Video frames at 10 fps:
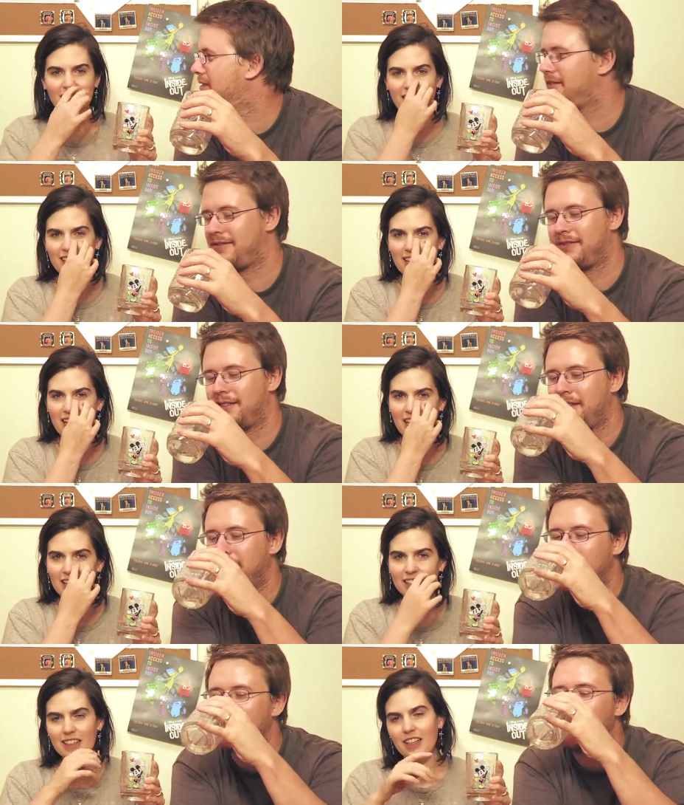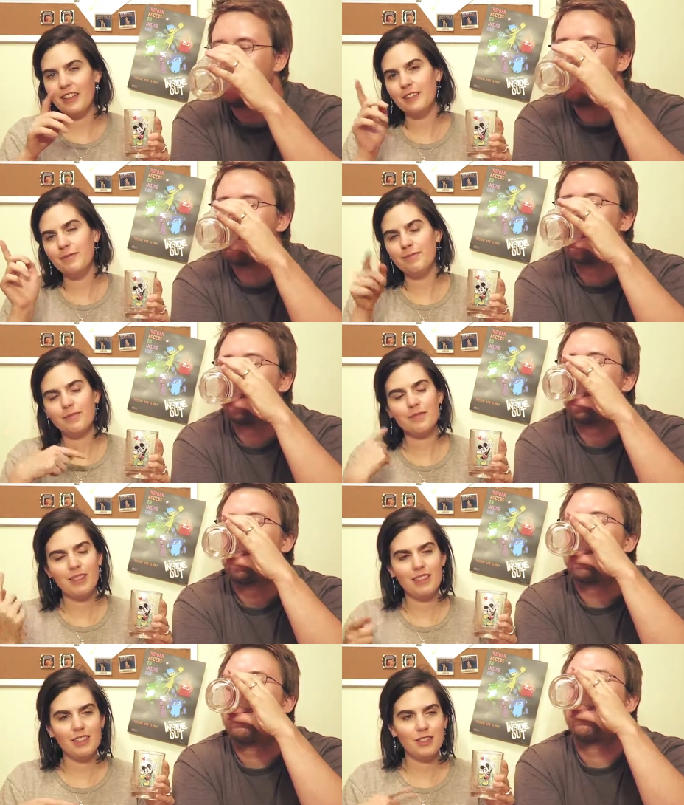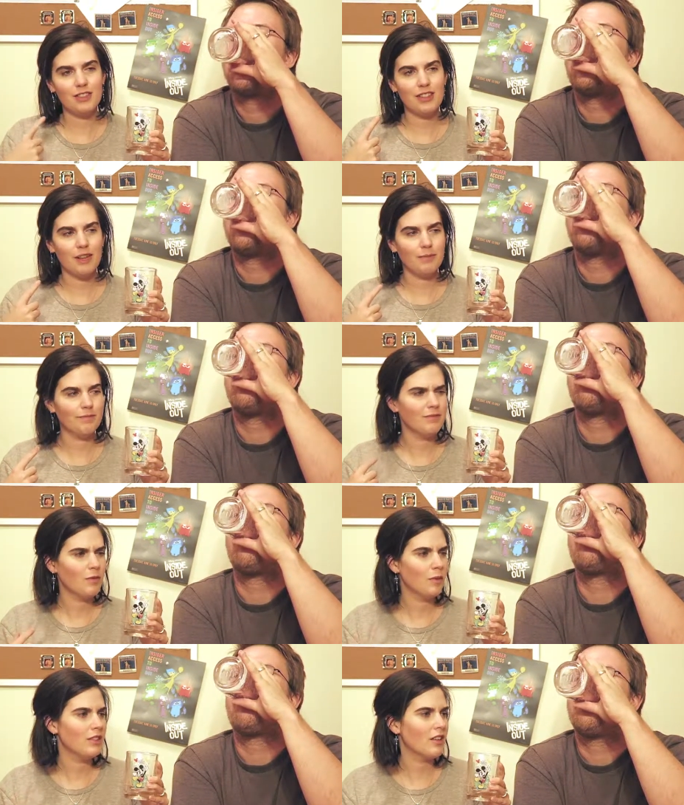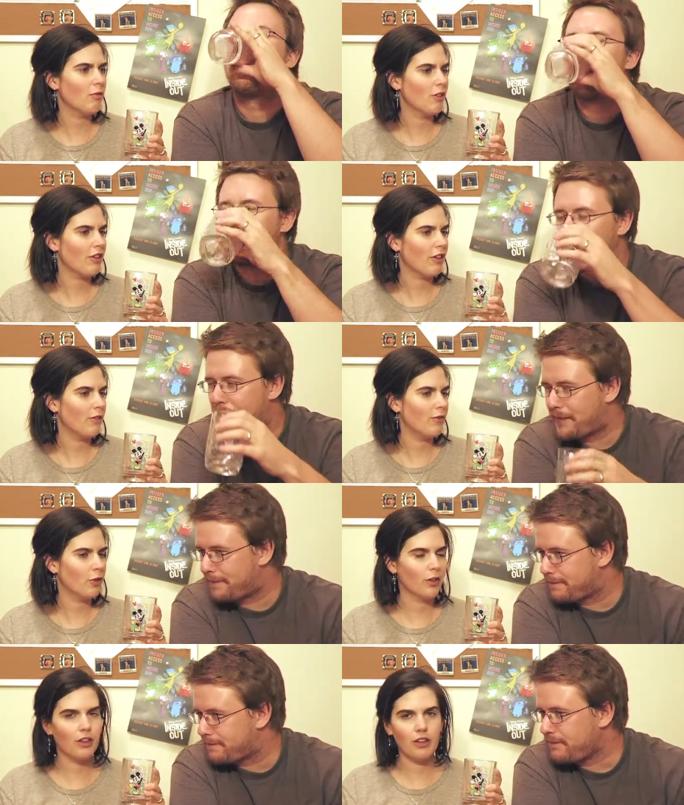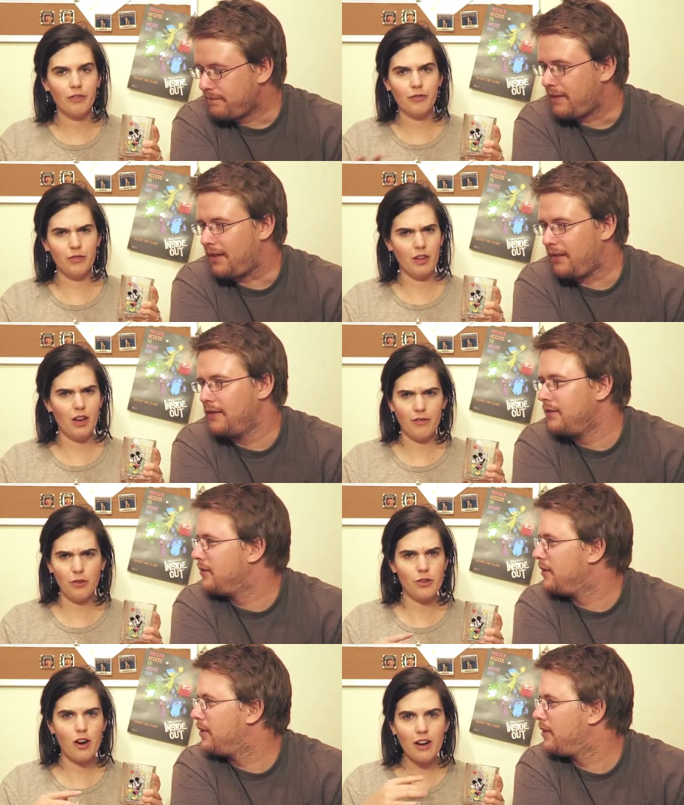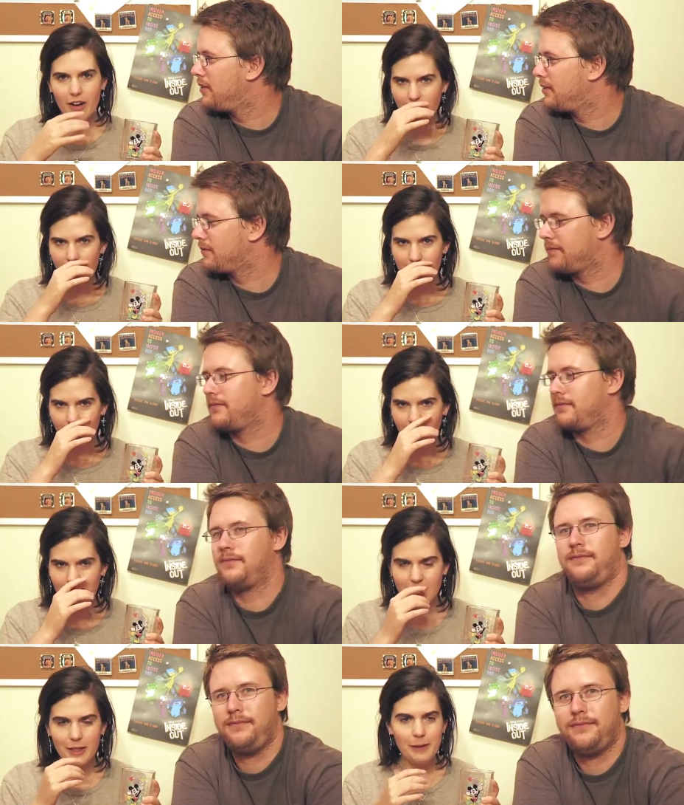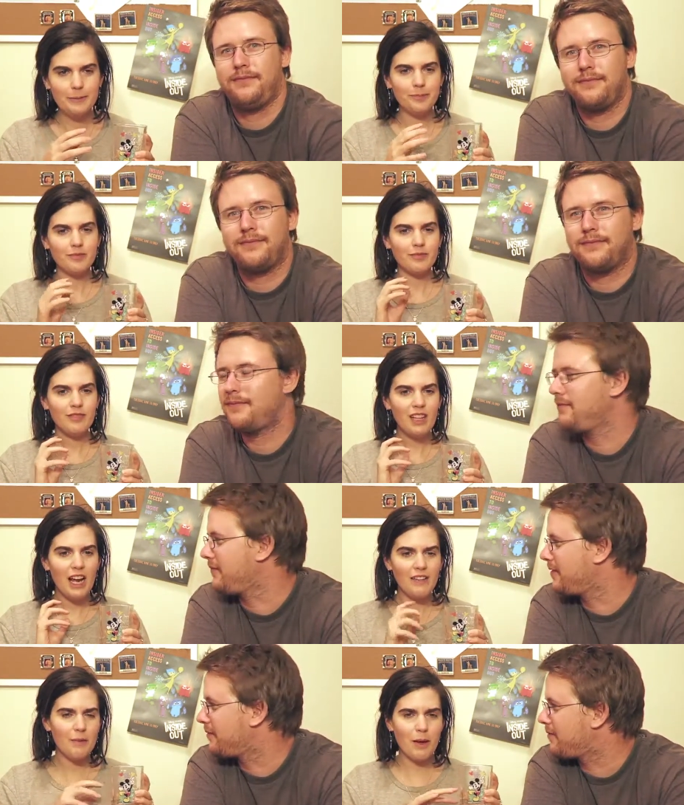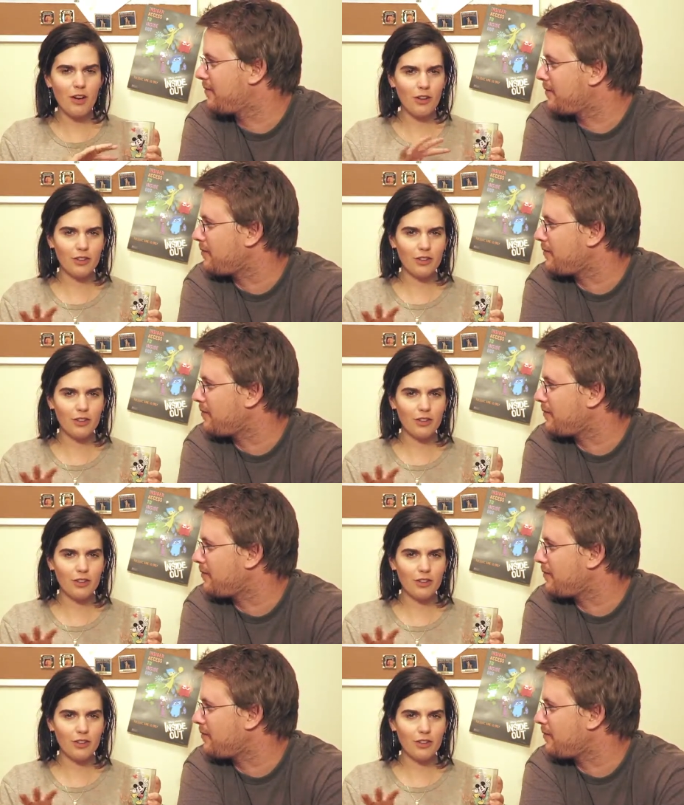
Speaker 1: in what are they called? The food cart area near us, and they make